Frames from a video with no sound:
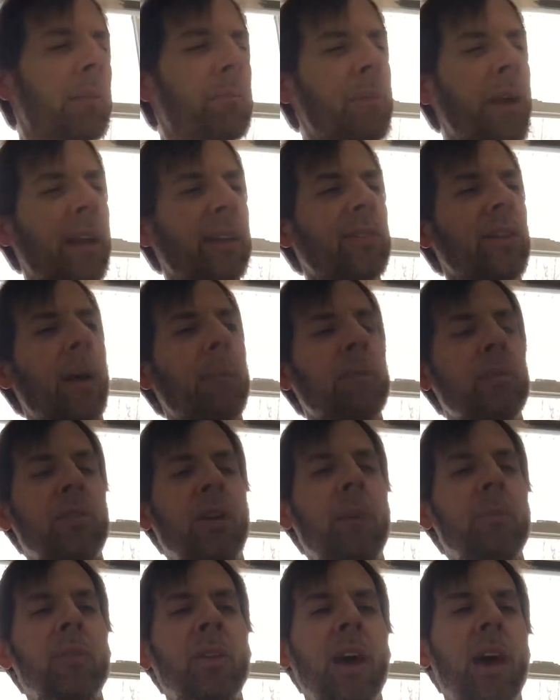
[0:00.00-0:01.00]
Mix up
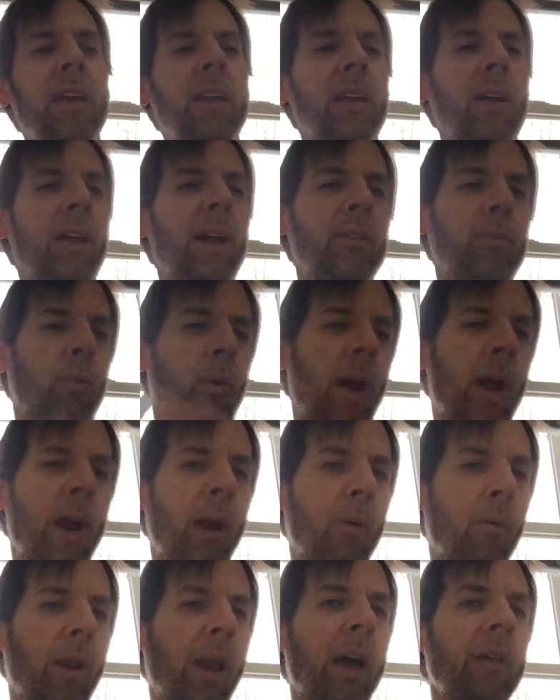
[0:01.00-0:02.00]
sometimes, that's
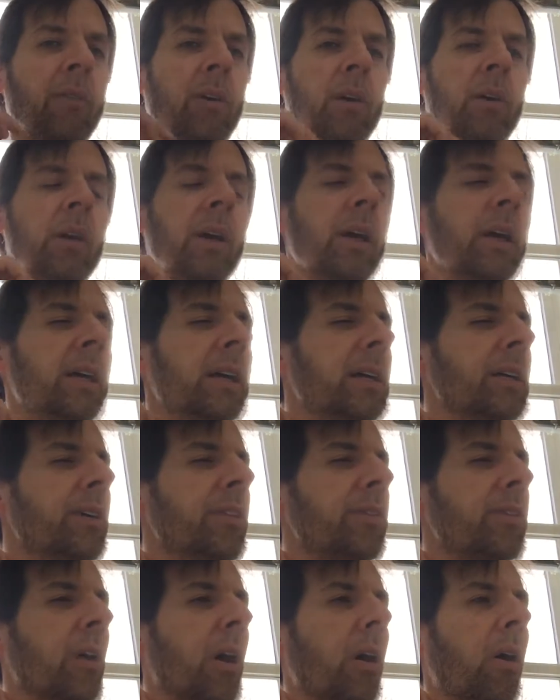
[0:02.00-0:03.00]
rare, whatever.
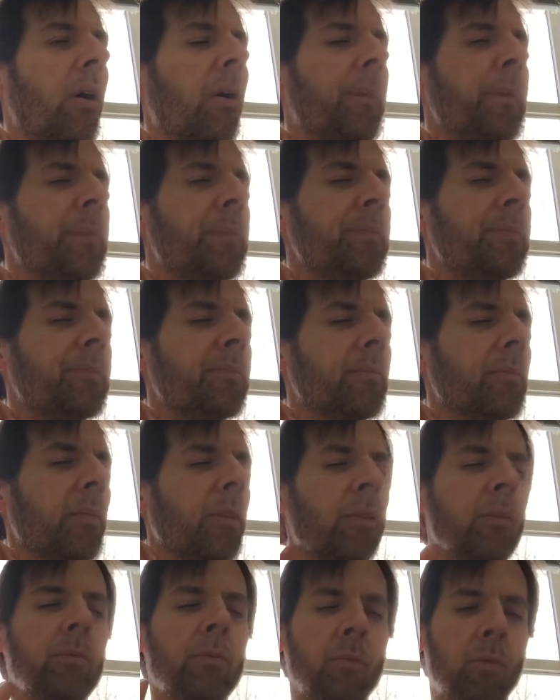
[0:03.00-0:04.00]
So
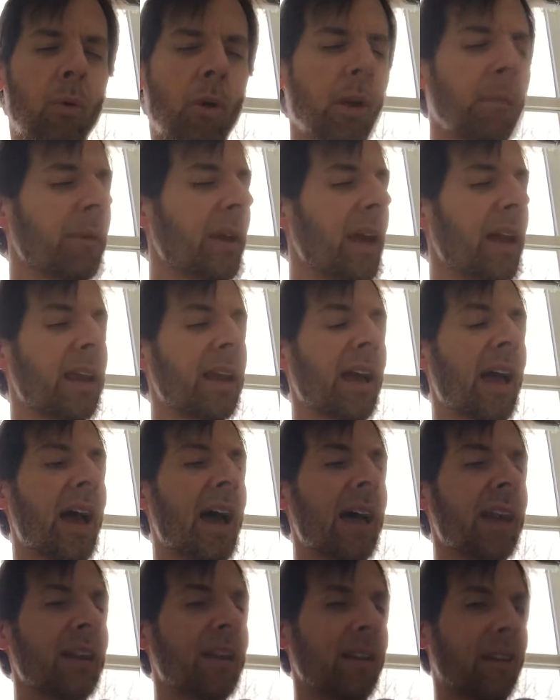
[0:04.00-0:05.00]
what I'm getting
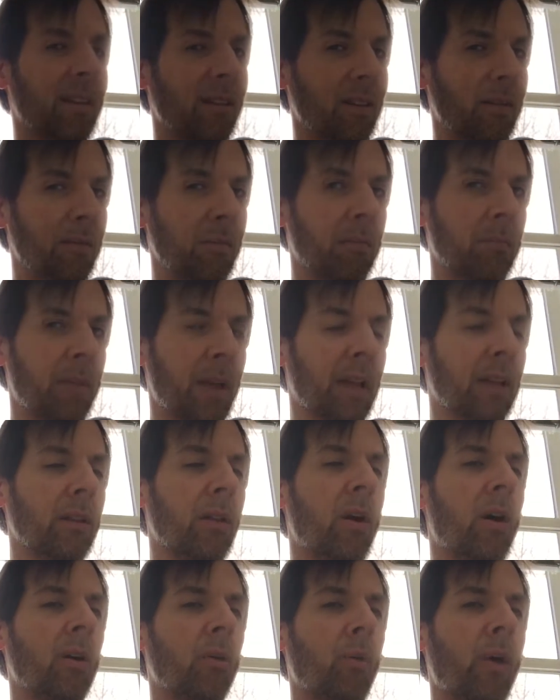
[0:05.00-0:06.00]
at, being
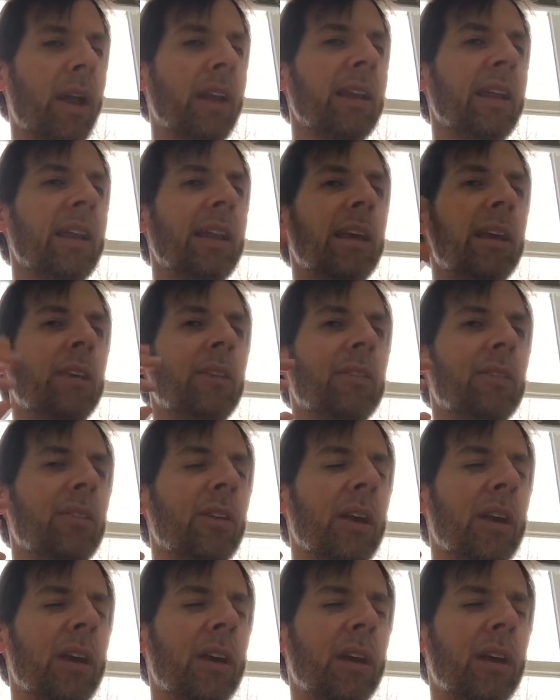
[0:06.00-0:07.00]
long-winded,
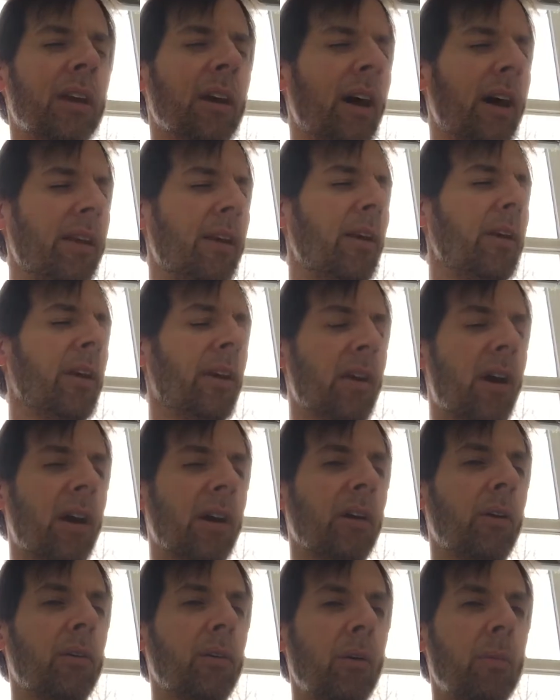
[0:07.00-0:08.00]
is I know you're
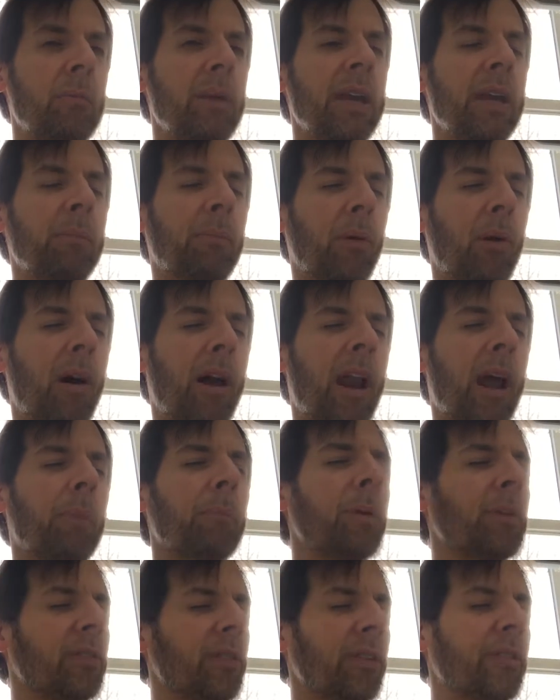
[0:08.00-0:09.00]
not going to a meat
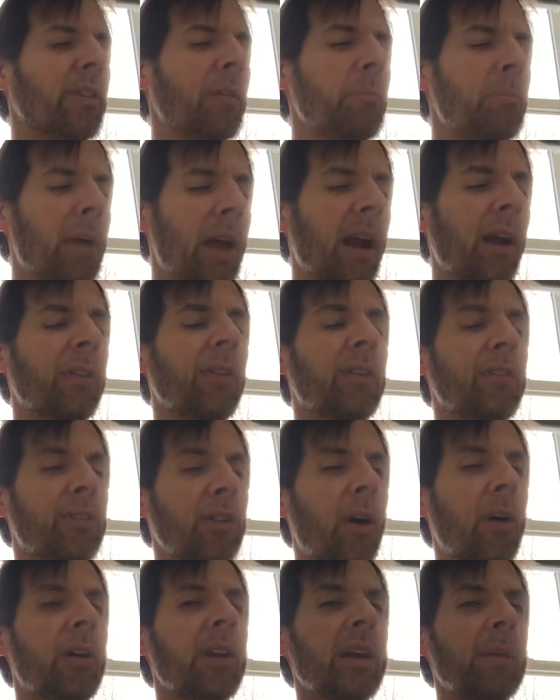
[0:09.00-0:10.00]
product, but just compare the
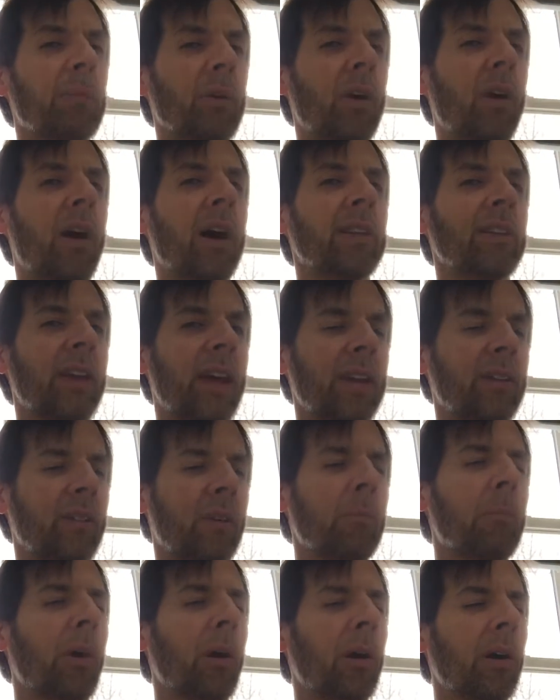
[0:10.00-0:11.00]
sodium content
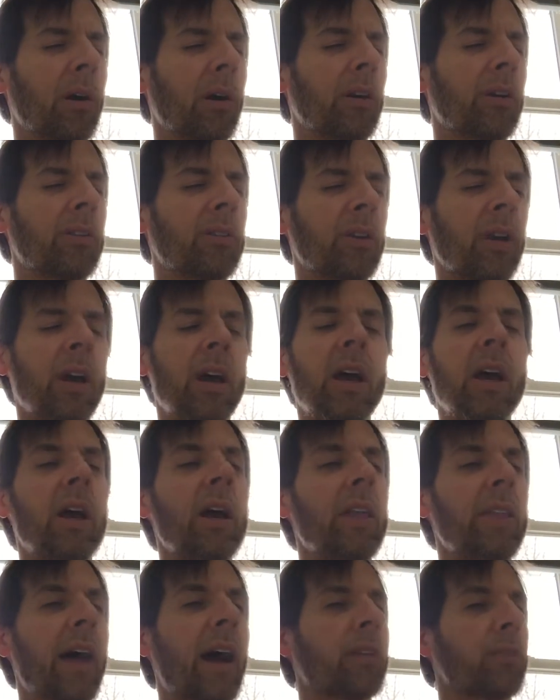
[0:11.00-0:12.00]
to burgers.
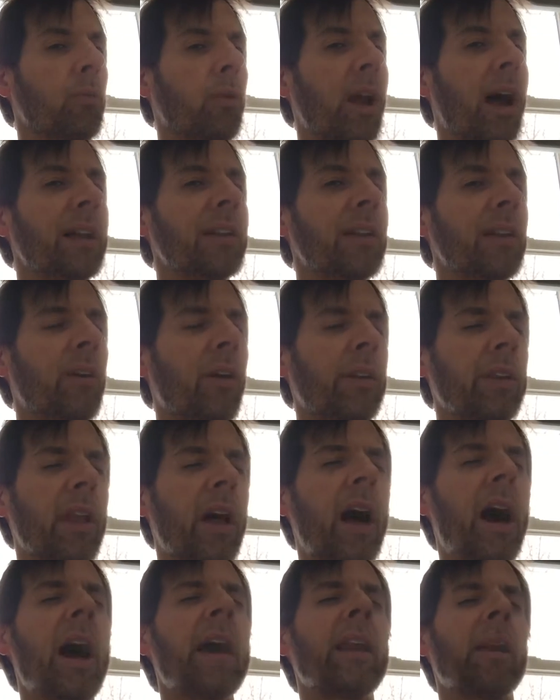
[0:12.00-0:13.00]
That's what I did
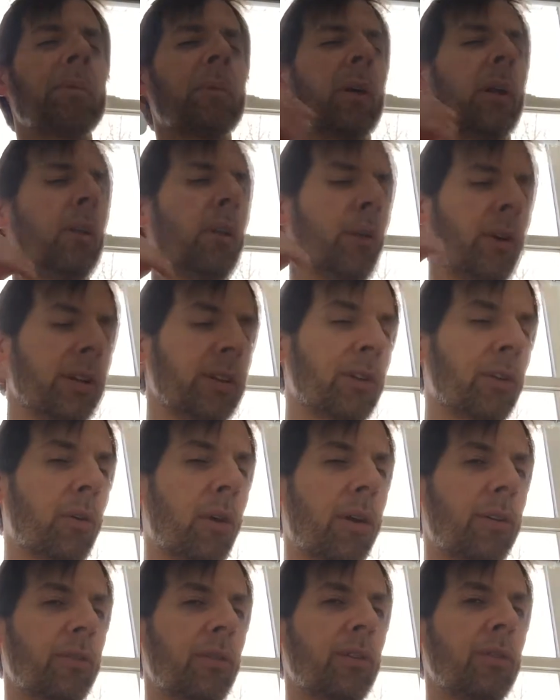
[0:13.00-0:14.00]
online. I'm going to look at the
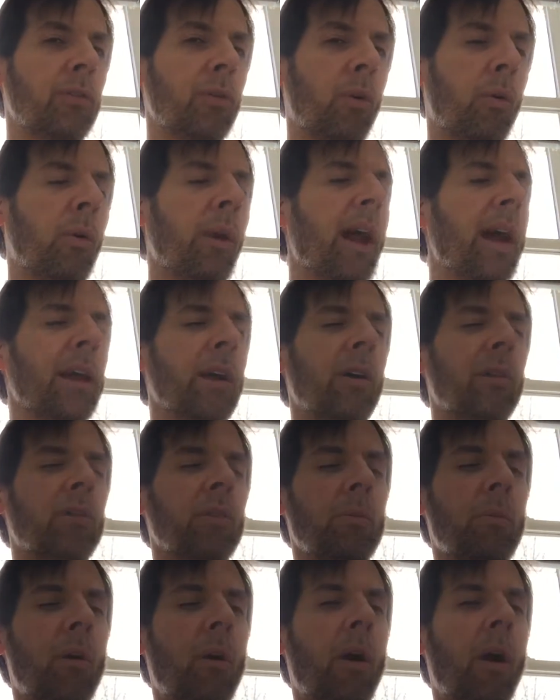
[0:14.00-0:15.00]
grocery store when I go
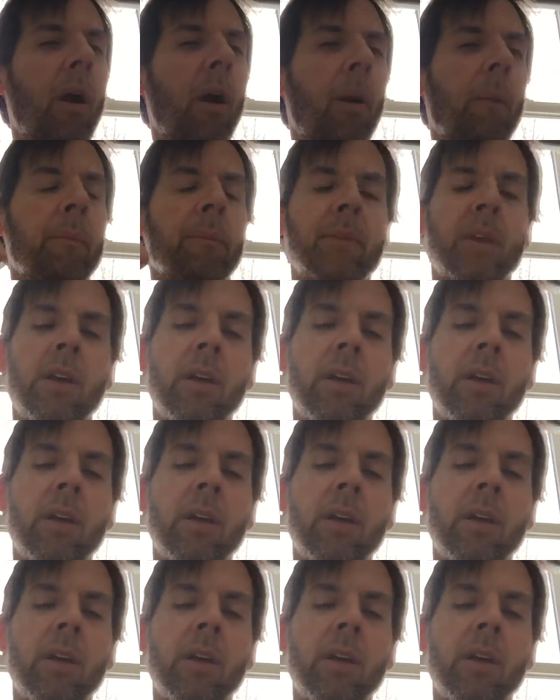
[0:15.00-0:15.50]
tomorrow.